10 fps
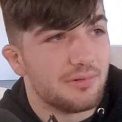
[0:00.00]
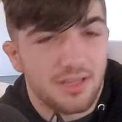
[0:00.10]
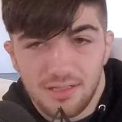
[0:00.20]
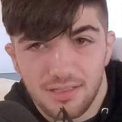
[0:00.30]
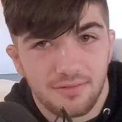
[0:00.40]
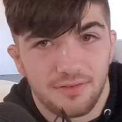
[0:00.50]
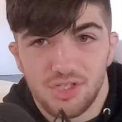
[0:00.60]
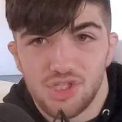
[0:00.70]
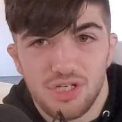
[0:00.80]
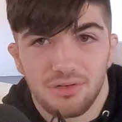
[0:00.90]
Cliff and
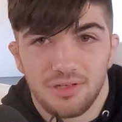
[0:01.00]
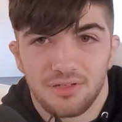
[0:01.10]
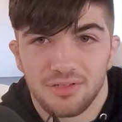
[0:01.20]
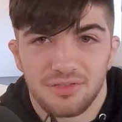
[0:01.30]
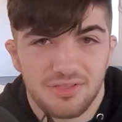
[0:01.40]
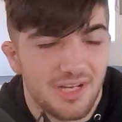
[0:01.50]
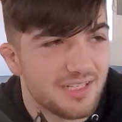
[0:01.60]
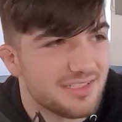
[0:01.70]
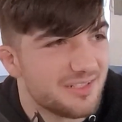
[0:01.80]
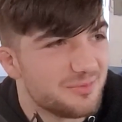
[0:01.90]
Gio and all those
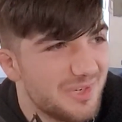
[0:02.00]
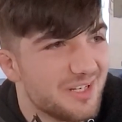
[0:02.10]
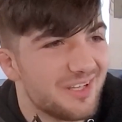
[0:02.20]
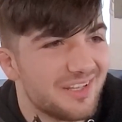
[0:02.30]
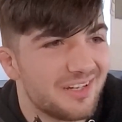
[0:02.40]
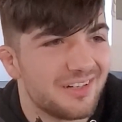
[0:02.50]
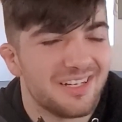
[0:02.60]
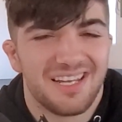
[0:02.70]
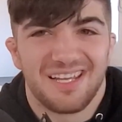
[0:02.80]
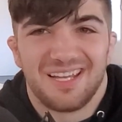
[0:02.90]
guys, and went down there,
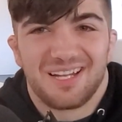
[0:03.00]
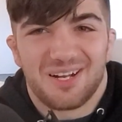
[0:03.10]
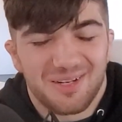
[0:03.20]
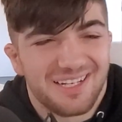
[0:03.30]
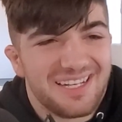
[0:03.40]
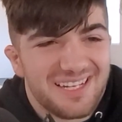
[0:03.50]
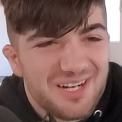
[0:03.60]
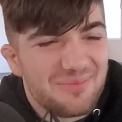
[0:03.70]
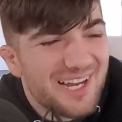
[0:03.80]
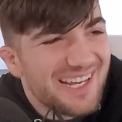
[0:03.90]
got
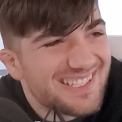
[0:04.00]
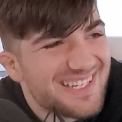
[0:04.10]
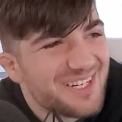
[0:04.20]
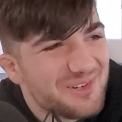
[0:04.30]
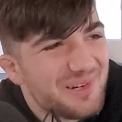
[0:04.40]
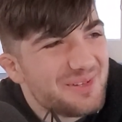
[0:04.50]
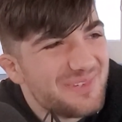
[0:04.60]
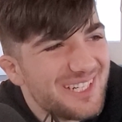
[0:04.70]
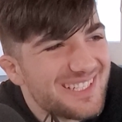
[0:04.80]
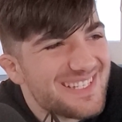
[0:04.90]
my ass kicked quite a bit.